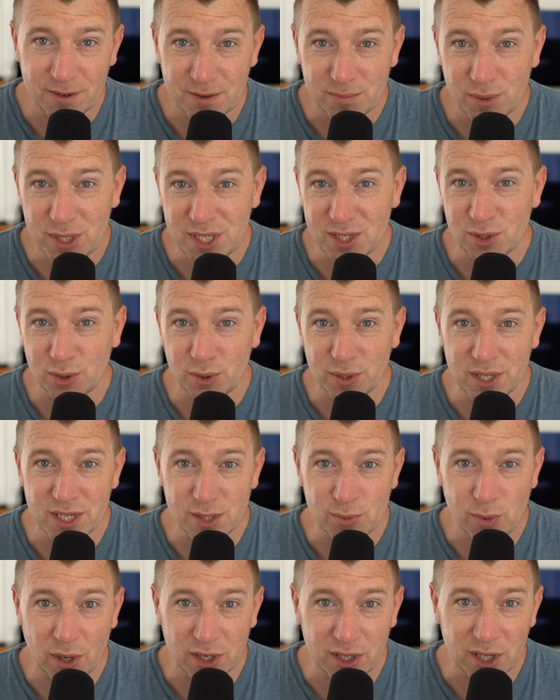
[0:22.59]
And we saw
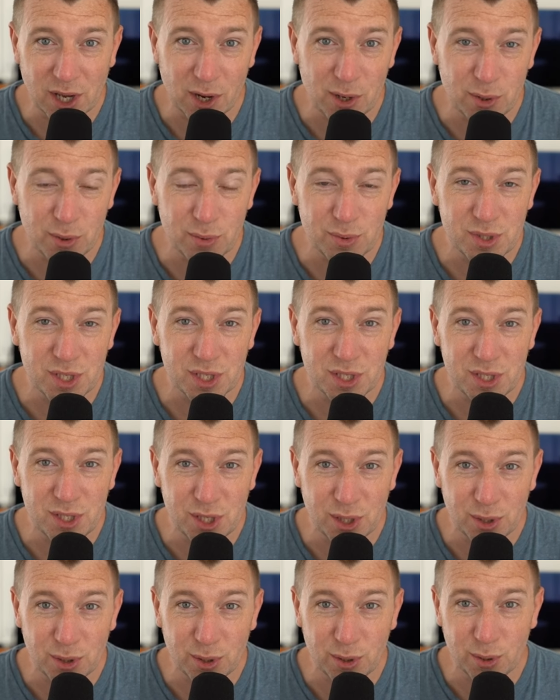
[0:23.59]
this one go to
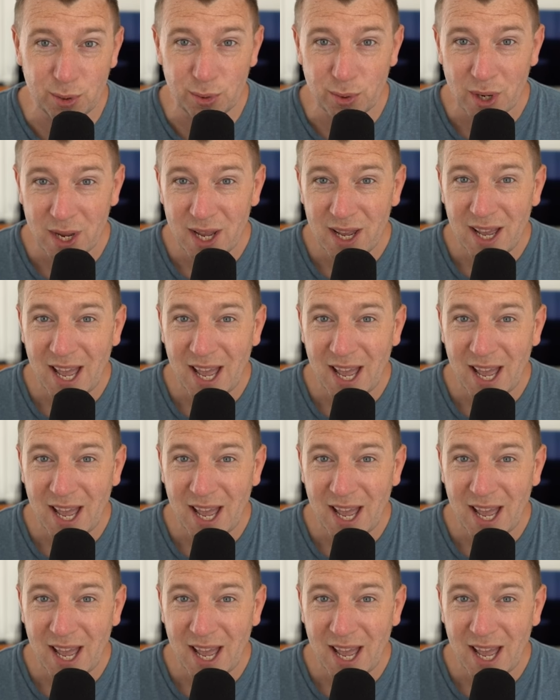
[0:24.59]
do